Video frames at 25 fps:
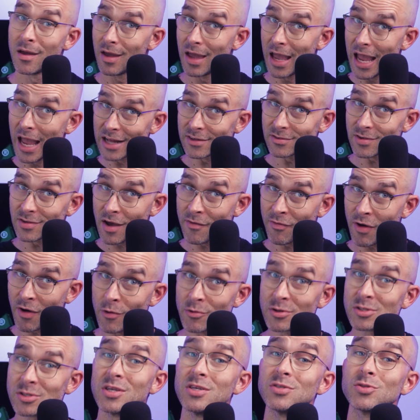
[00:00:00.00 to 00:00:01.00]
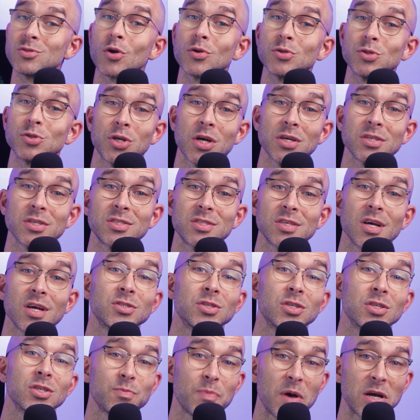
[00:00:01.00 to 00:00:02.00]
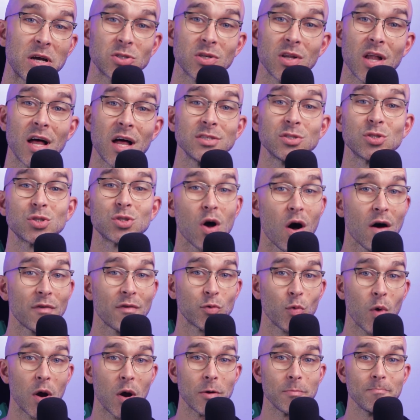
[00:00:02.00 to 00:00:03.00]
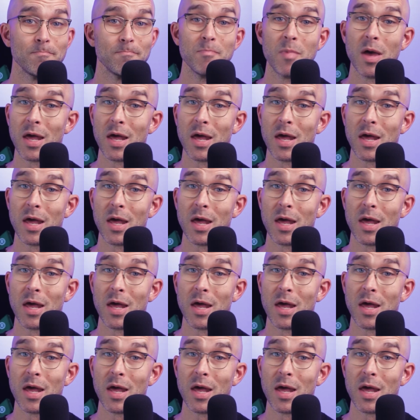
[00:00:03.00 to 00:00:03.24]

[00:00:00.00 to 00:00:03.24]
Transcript: Antiviruses are just such a specialized software,